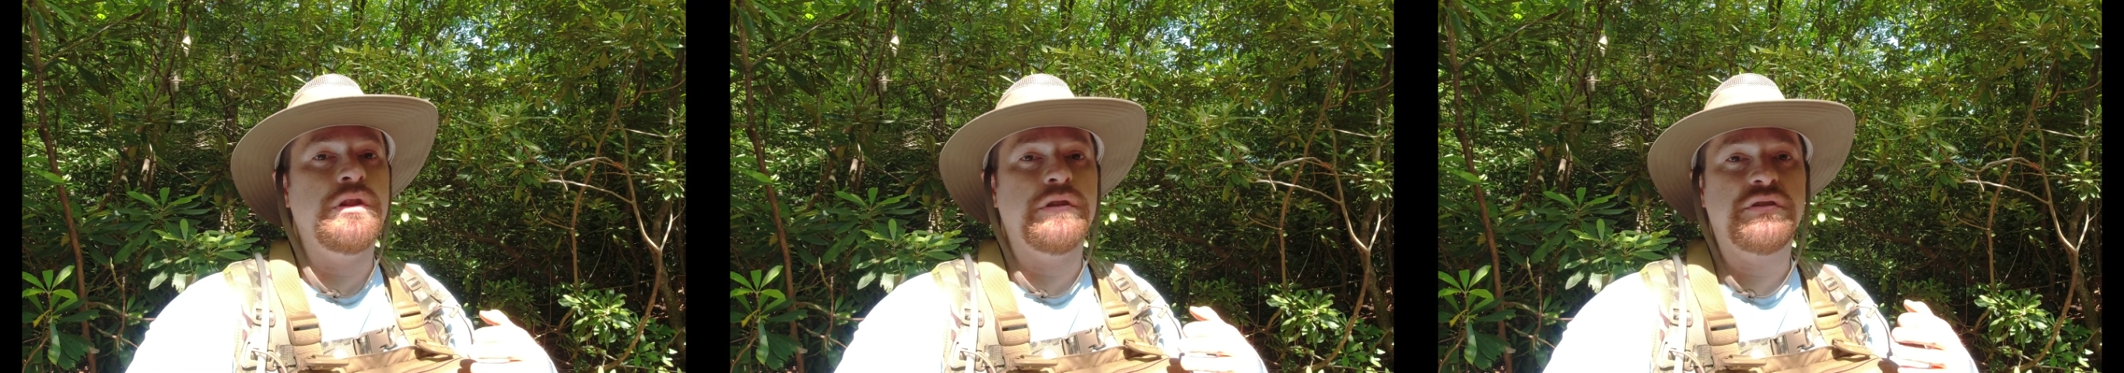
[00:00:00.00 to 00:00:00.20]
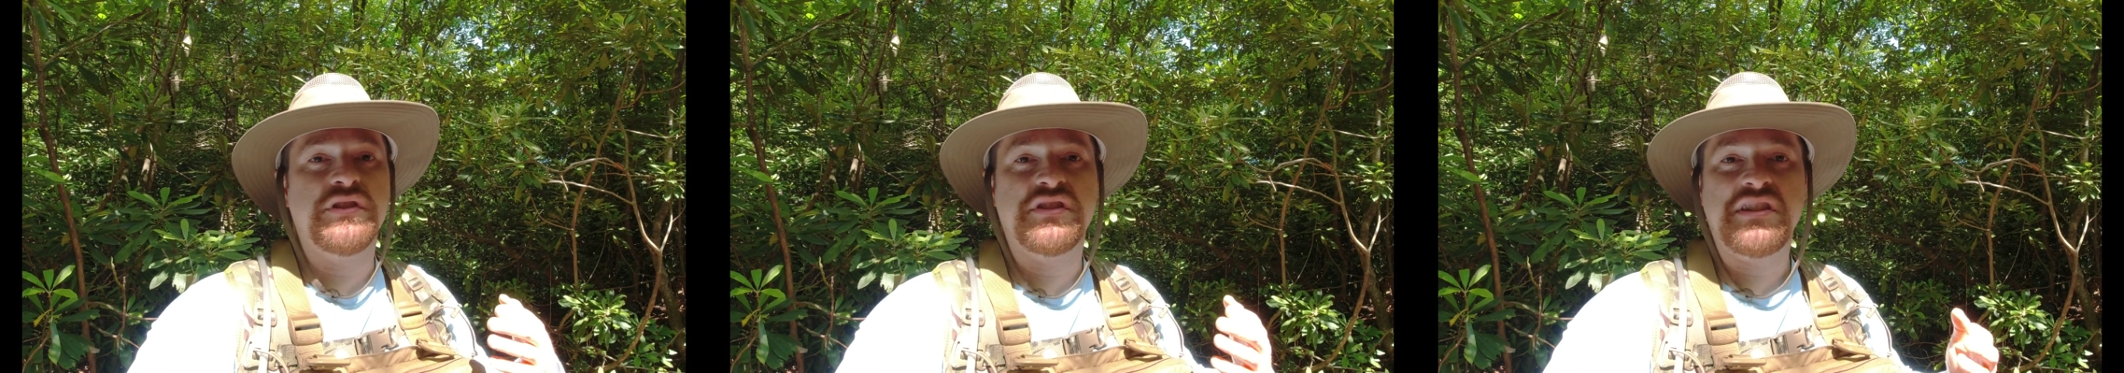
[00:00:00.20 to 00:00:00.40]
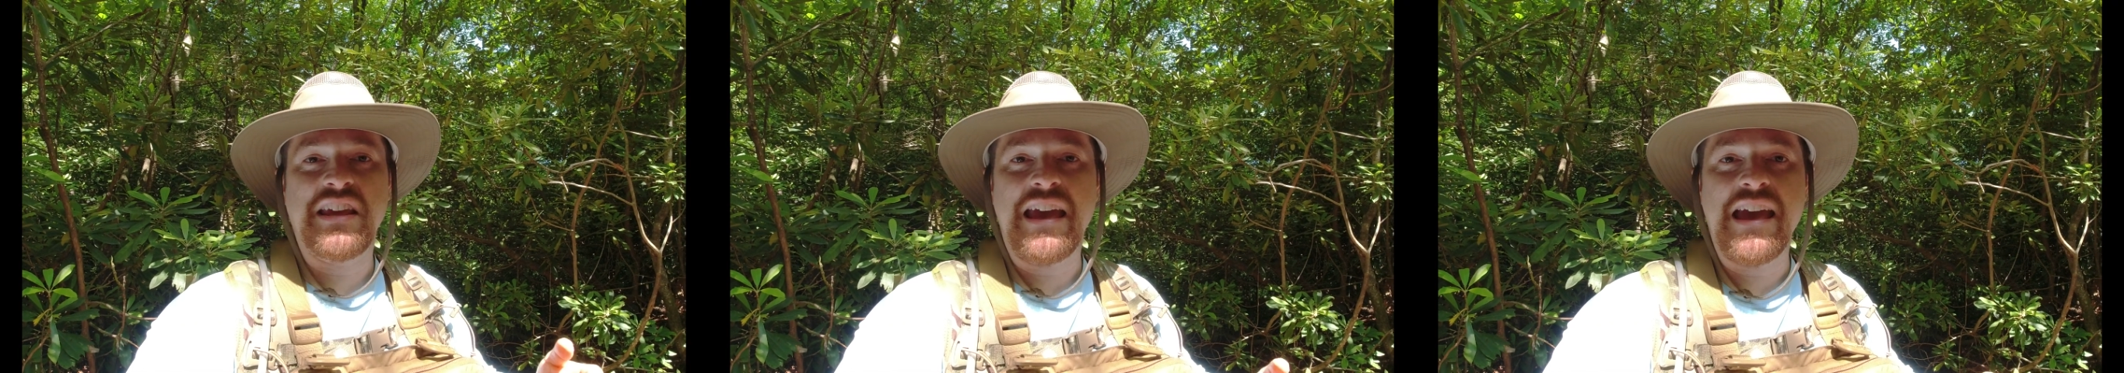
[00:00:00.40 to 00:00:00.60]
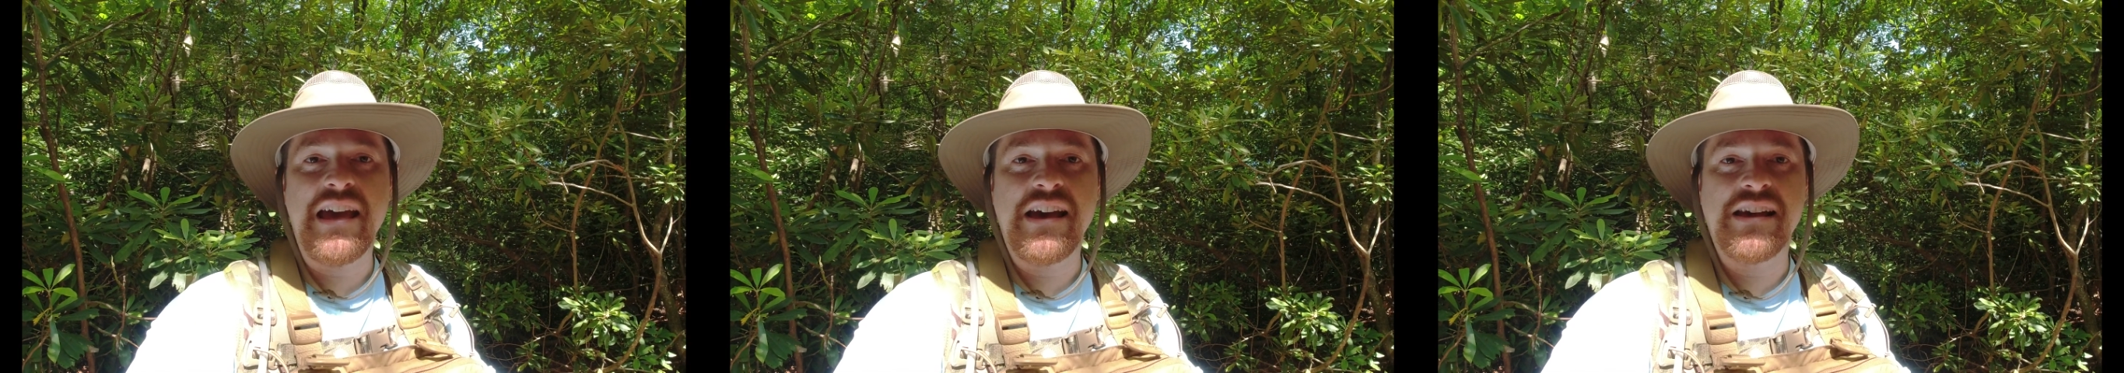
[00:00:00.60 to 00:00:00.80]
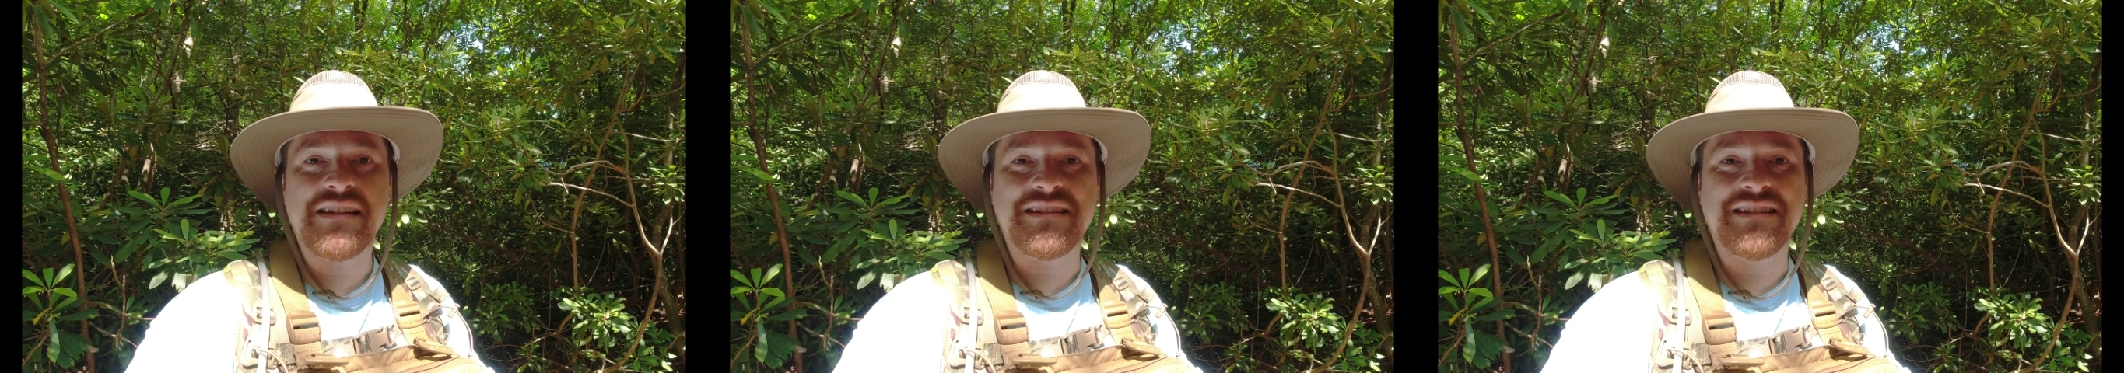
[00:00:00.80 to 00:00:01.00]
just
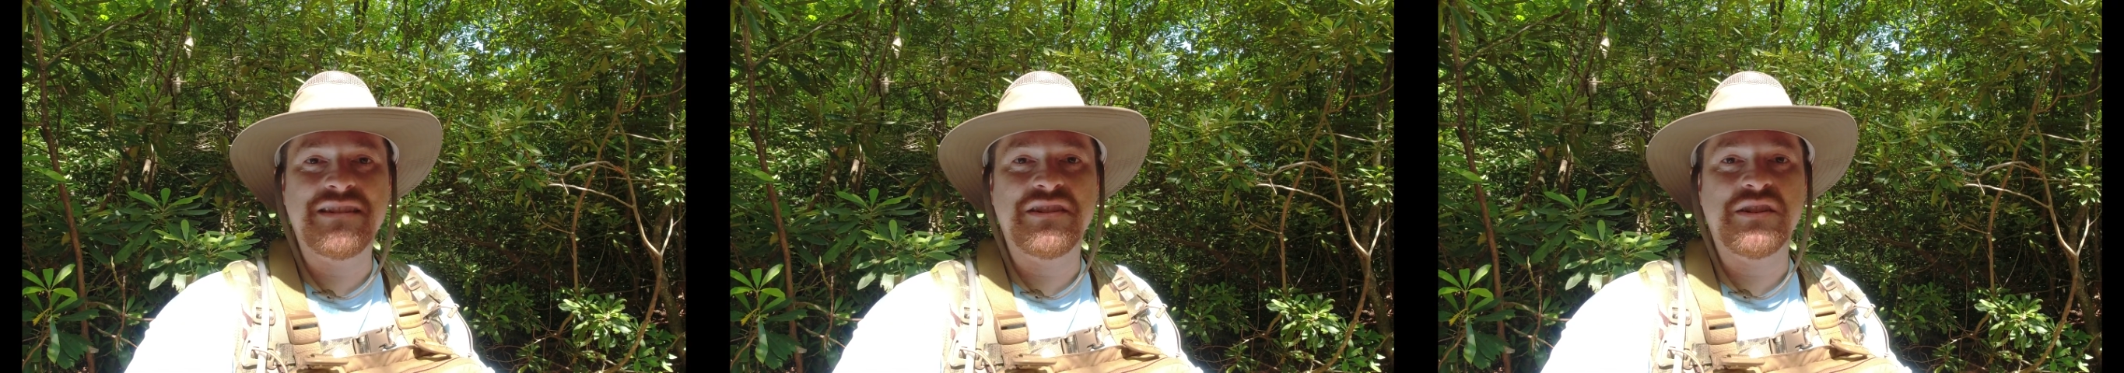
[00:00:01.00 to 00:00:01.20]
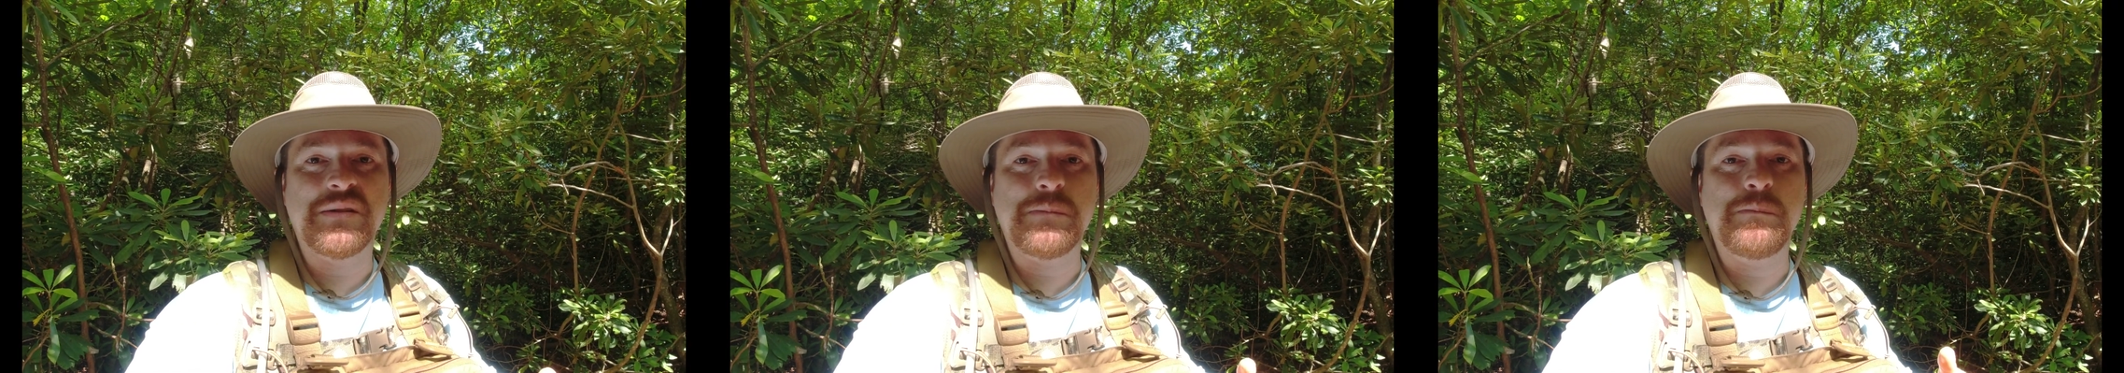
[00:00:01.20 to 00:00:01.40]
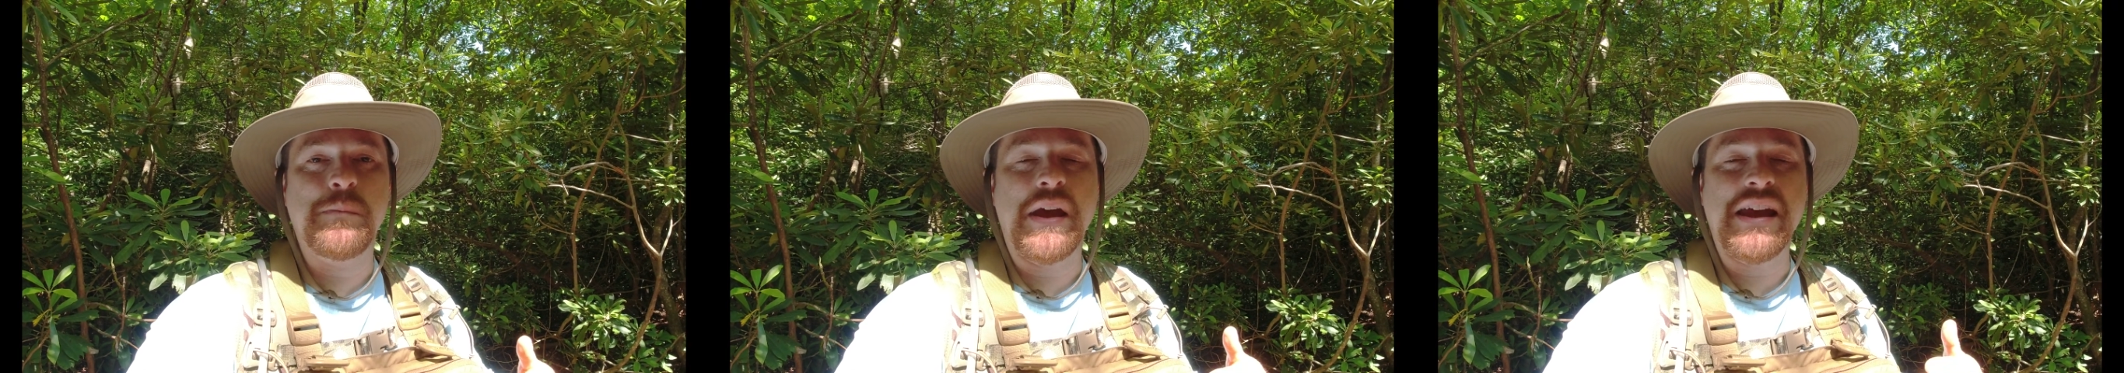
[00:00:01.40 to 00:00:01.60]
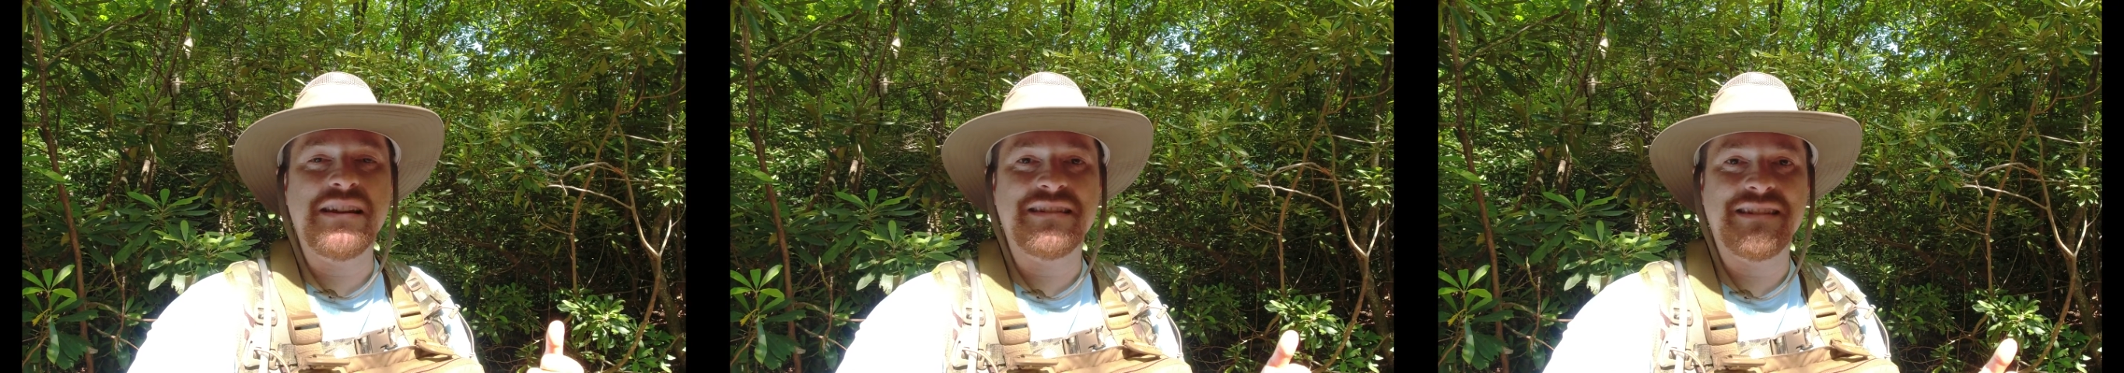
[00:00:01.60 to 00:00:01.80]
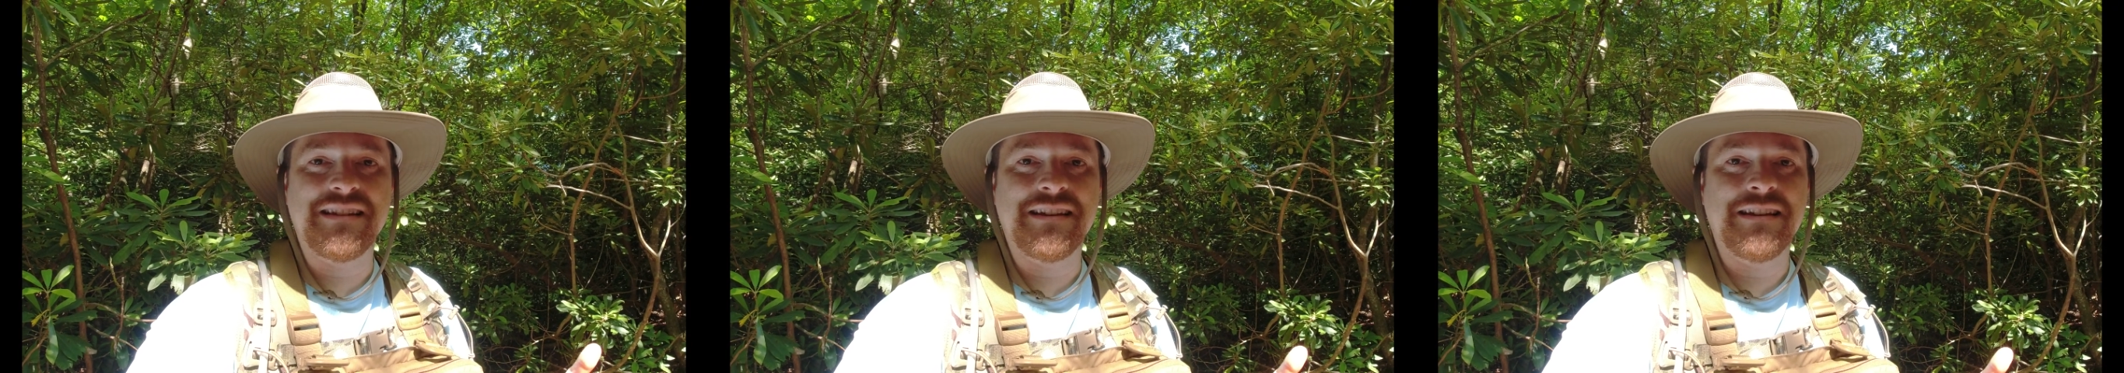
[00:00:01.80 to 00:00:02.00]
cast and just
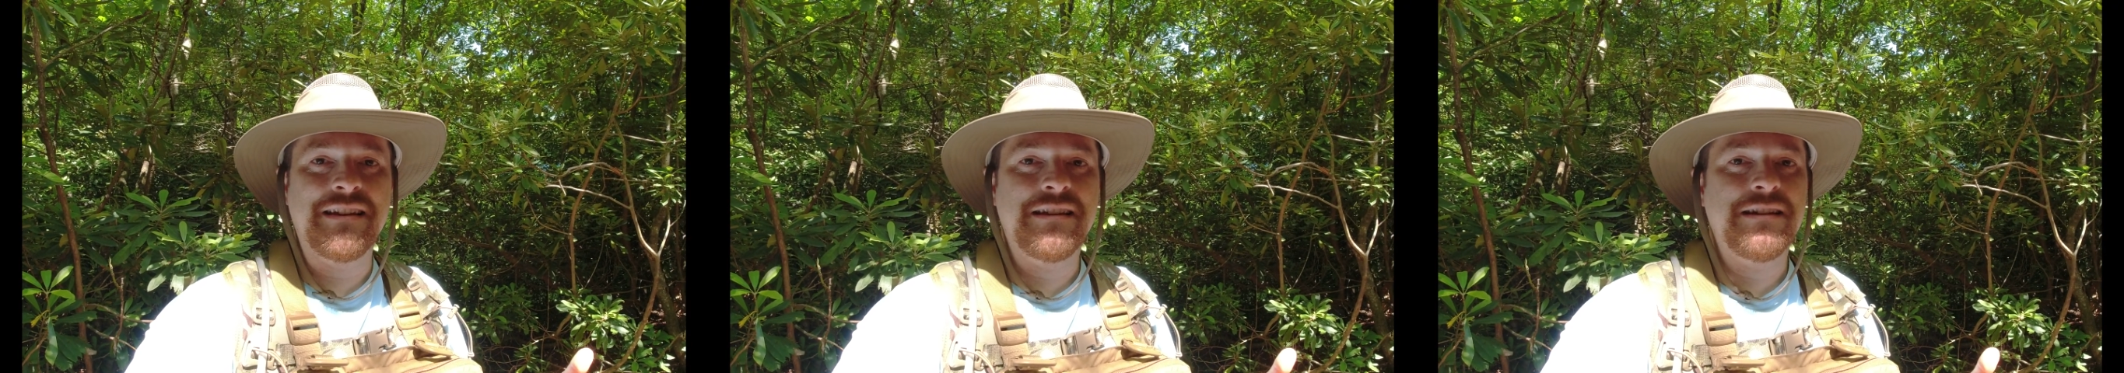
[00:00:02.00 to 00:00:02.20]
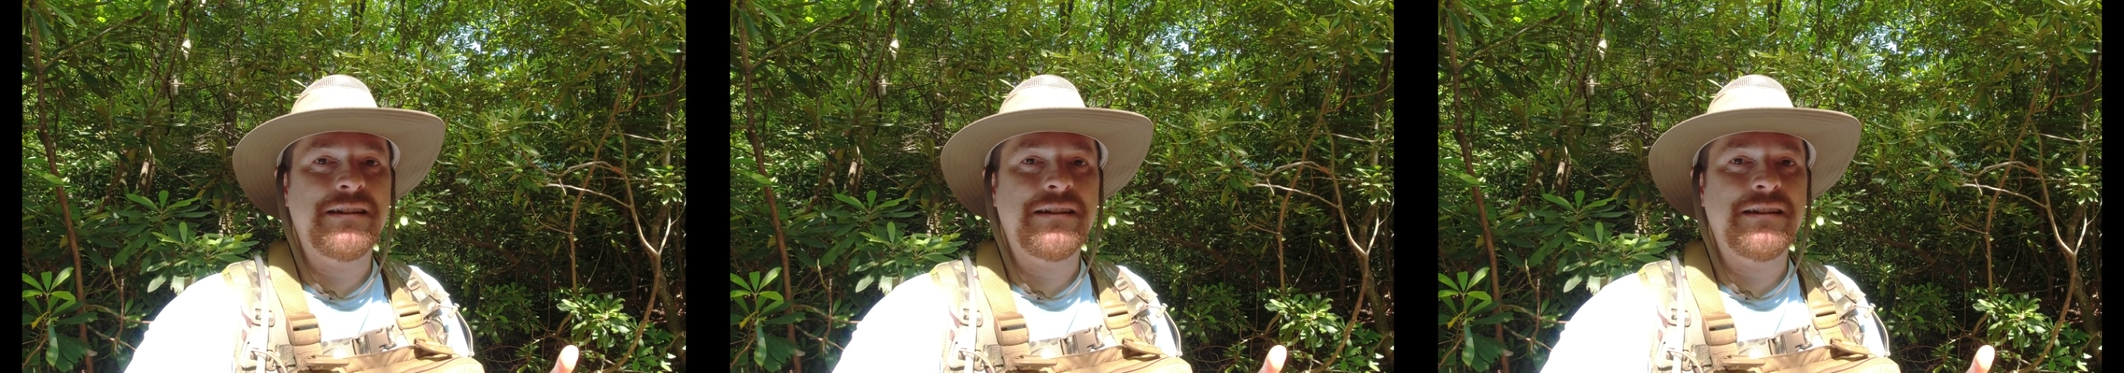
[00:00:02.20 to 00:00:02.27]
basic,